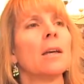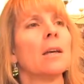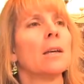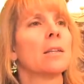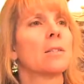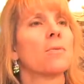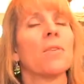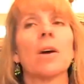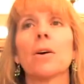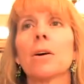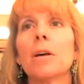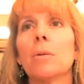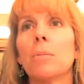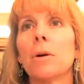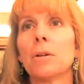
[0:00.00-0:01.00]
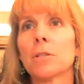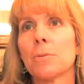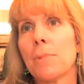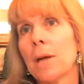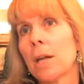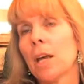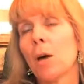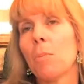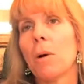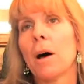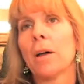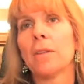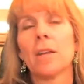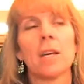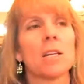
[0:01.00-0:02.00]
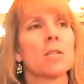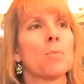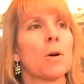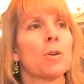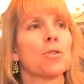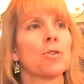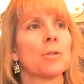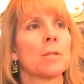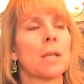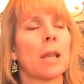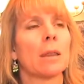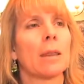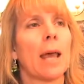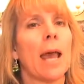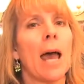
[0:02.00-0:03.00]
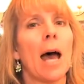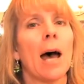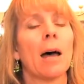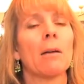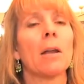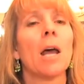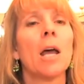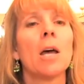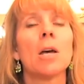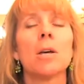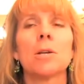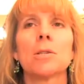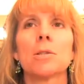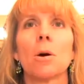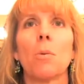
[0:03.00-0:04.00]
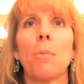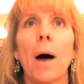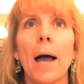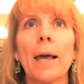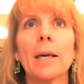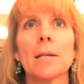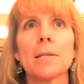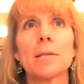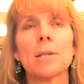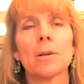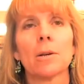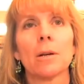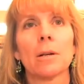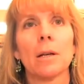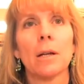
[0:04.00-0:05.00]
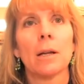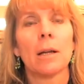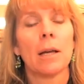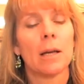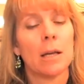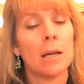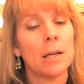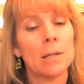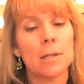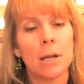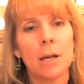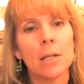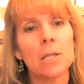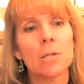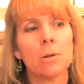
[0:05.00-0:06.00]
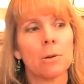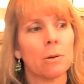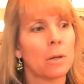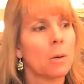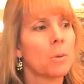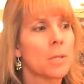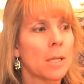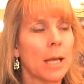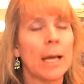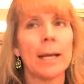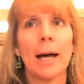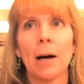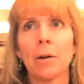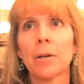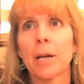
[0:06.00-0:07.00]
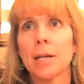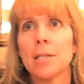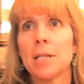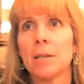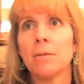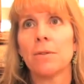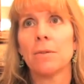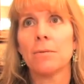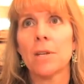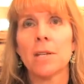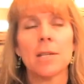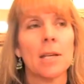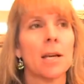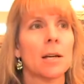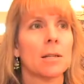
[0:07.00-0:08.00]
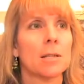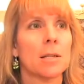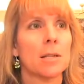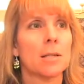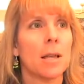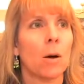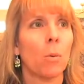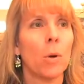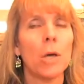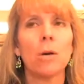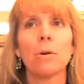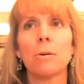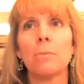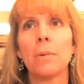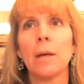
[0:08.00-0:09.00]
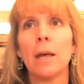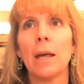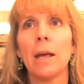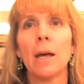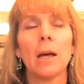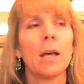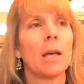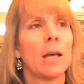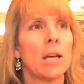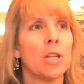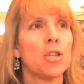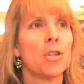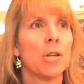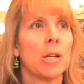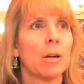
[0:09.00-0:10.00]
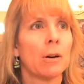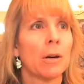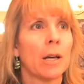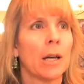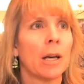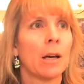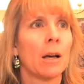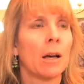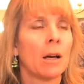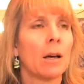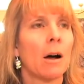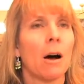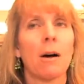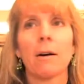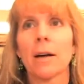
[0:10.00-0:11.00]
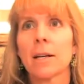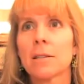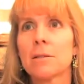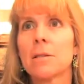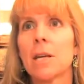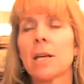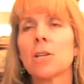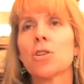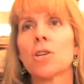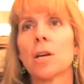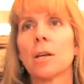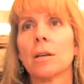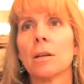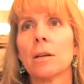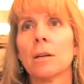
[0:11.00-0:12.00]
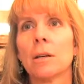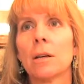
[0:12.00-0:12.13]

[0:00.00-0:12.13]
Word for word: is variable depending upon the exposures that they had. So my concern is the concern that was laid out in 1956 is that we could be engineering our extinction